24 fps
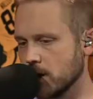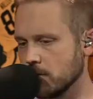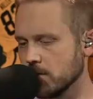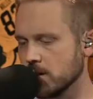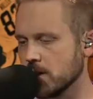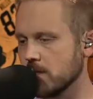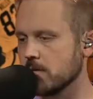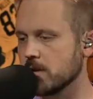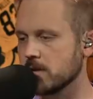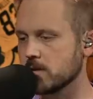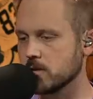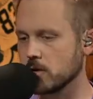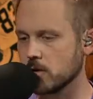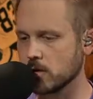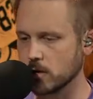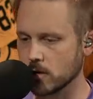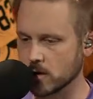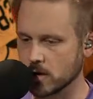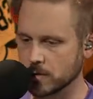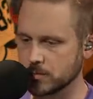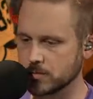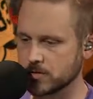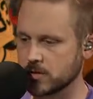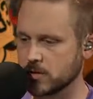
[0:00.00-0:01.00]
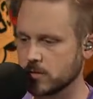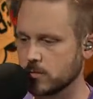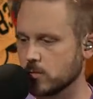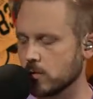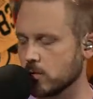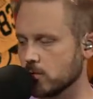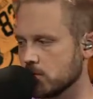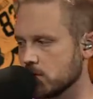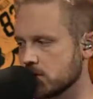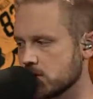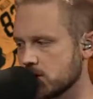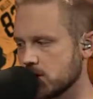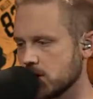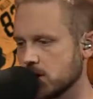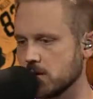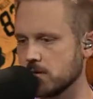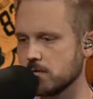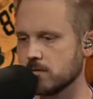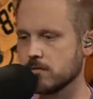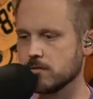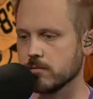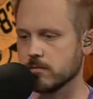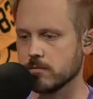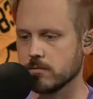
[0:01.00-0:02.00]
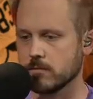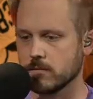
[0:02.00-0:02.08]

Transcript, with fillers: I believe Antonio Gibson will receive